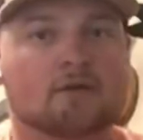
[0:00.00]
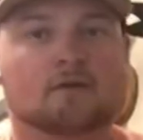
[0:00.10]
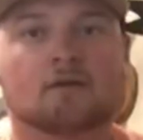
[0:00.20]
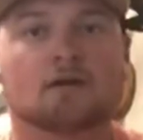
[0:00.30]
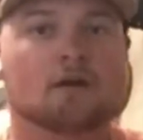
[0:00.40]

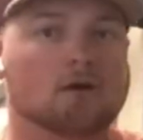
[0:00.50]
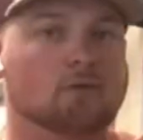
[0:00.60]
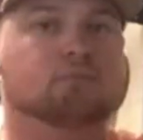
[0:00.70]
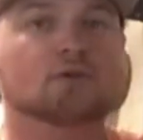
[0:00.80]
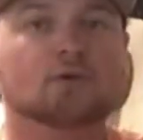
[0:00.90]
or
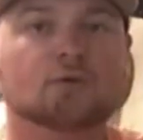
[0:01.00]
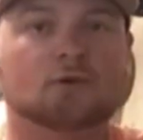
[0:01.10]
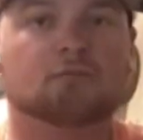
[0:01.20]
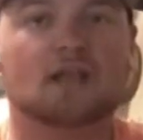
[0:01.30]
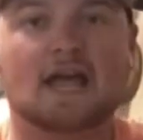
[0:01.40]
blue or
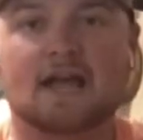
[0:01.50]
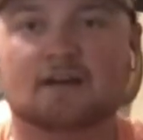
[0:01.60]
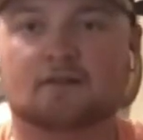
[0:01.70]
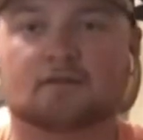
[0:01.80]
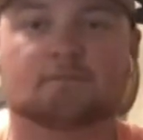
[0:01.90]

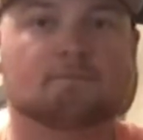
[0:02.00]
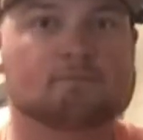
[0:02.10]
black or